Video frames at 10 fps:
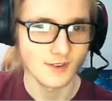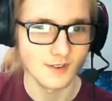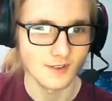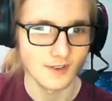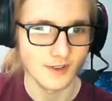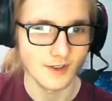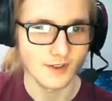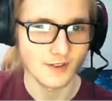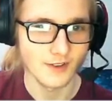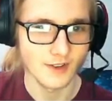Like,
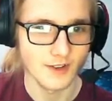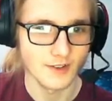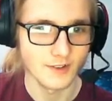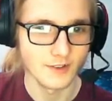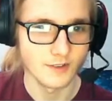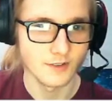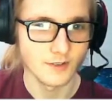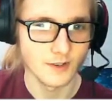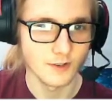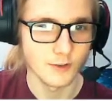I did
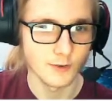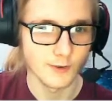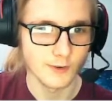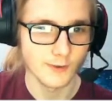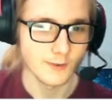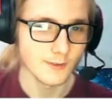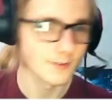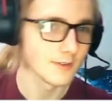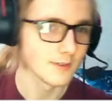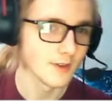enjoy it.
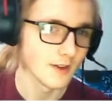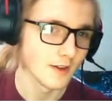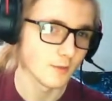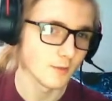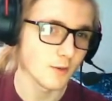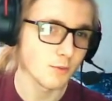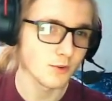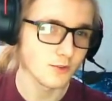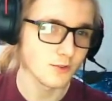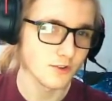I'm gonna put
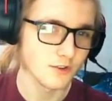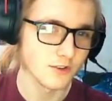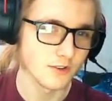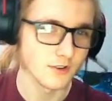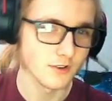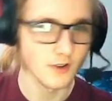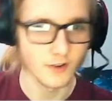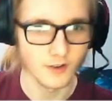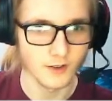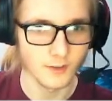Josh in
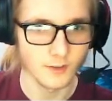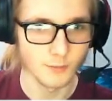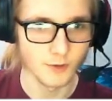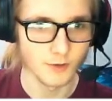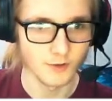like, but